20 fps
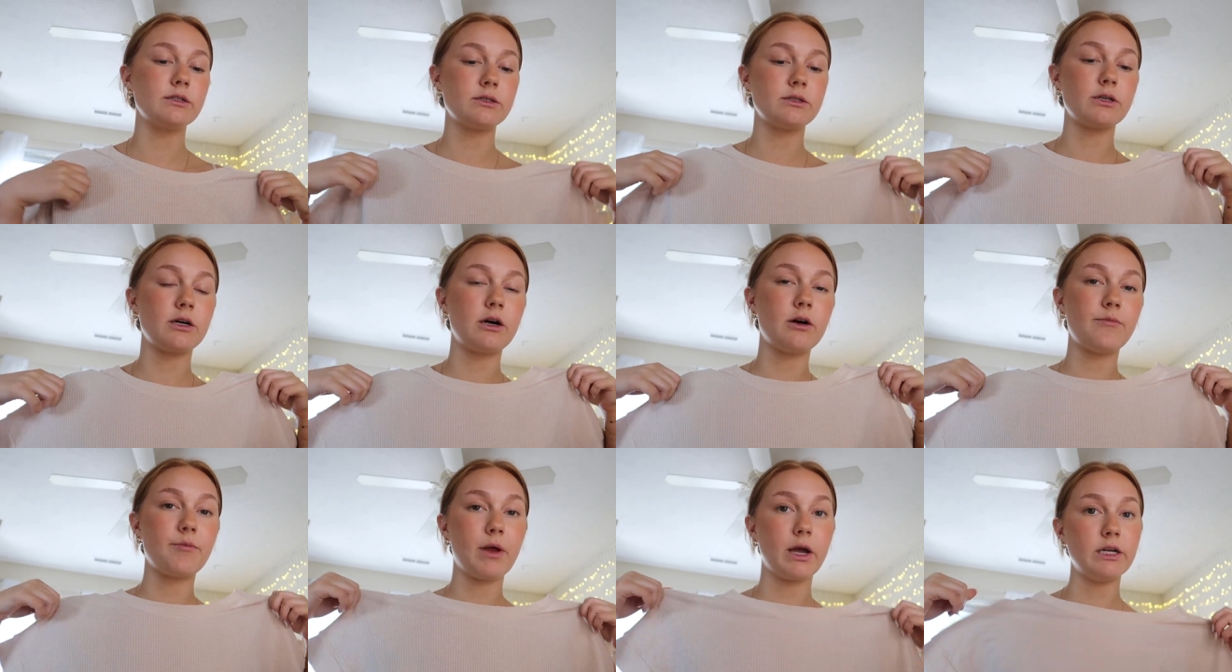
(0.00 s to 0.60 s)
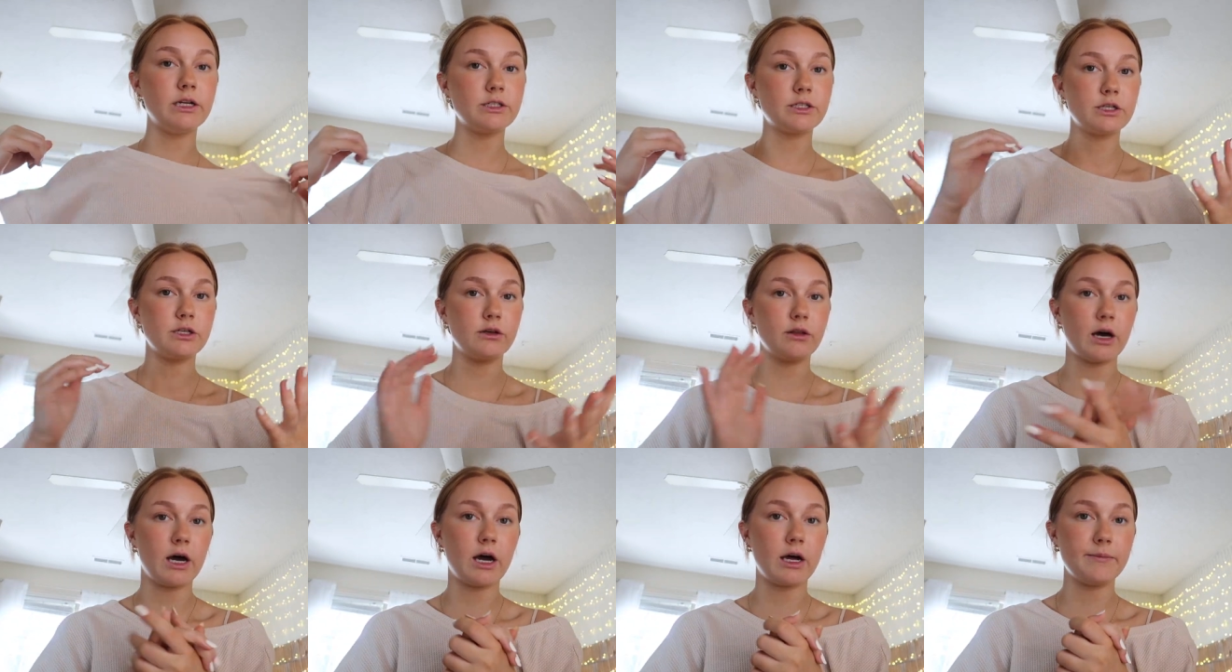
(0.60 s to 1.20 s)
So I need to
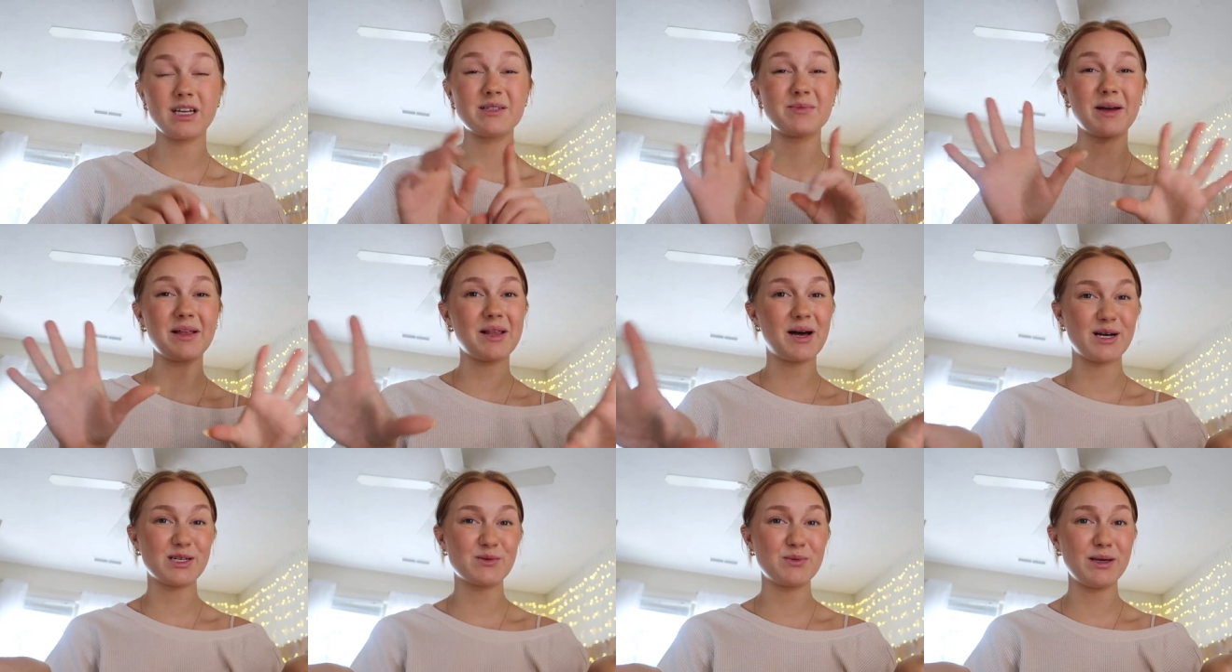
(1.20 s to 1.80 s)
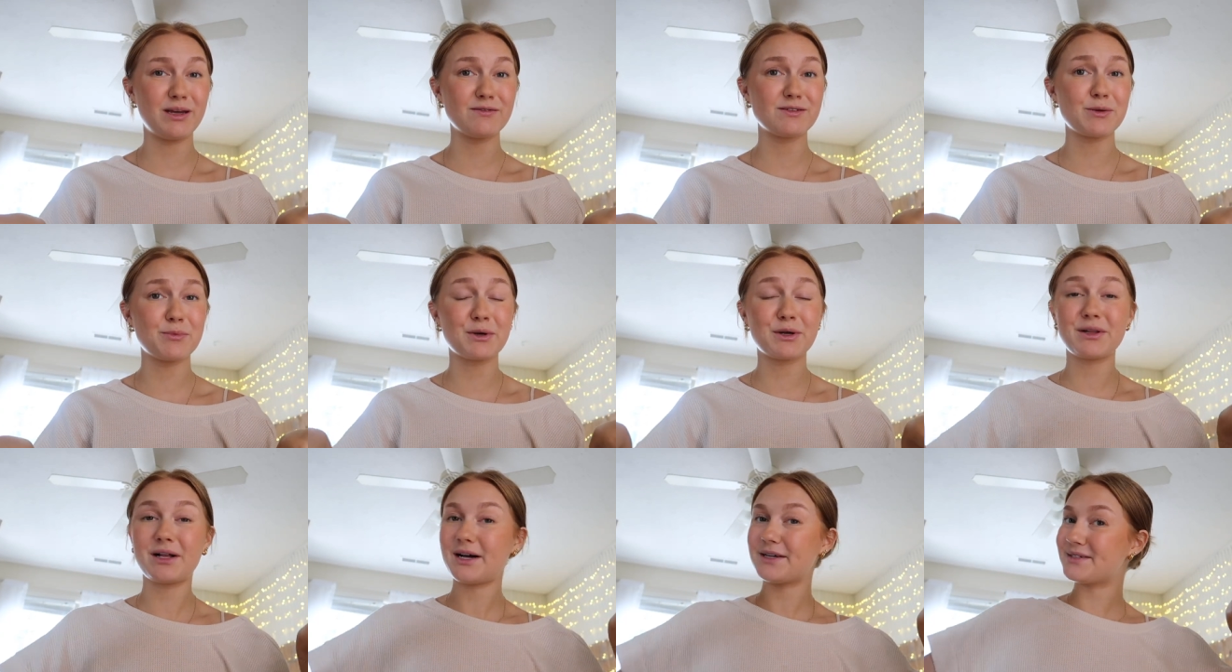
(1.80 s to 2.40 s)
do that. It's my last week of
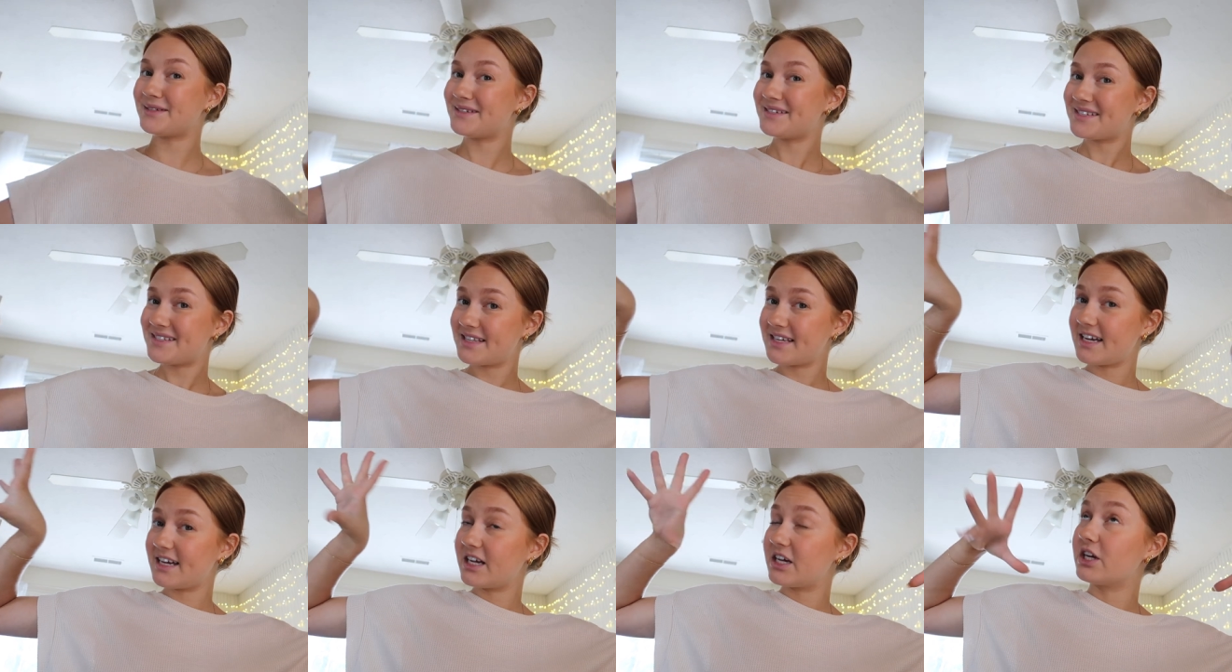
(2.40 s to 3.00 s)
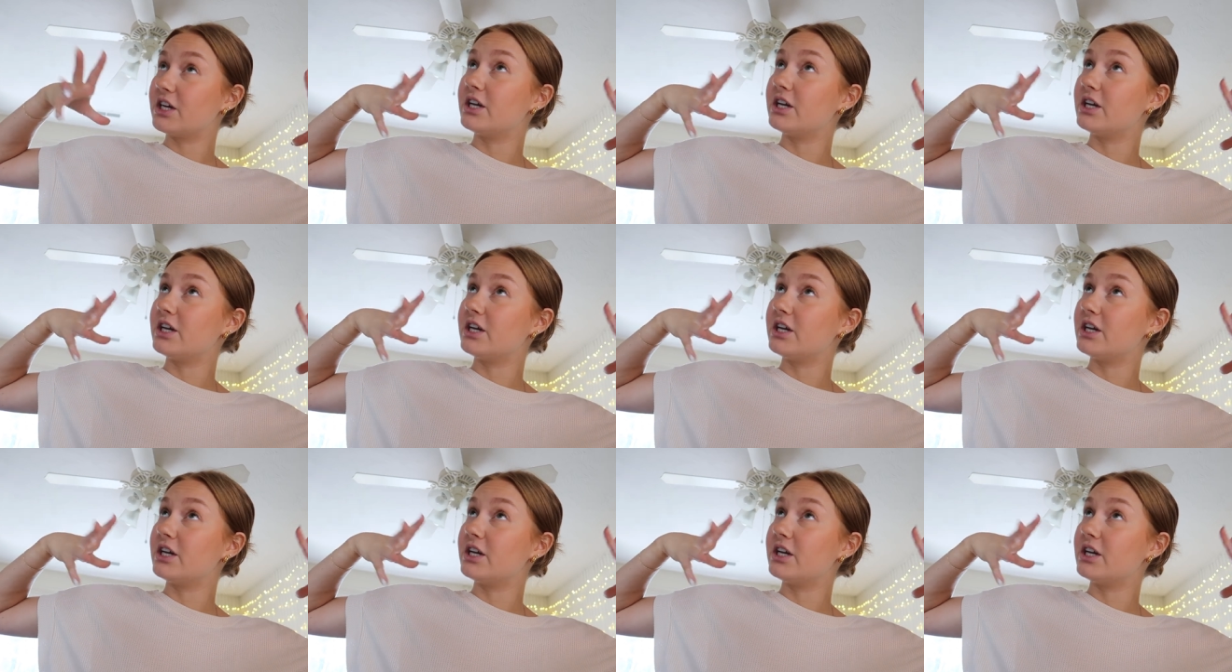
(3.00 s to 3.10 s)
summer classes, thank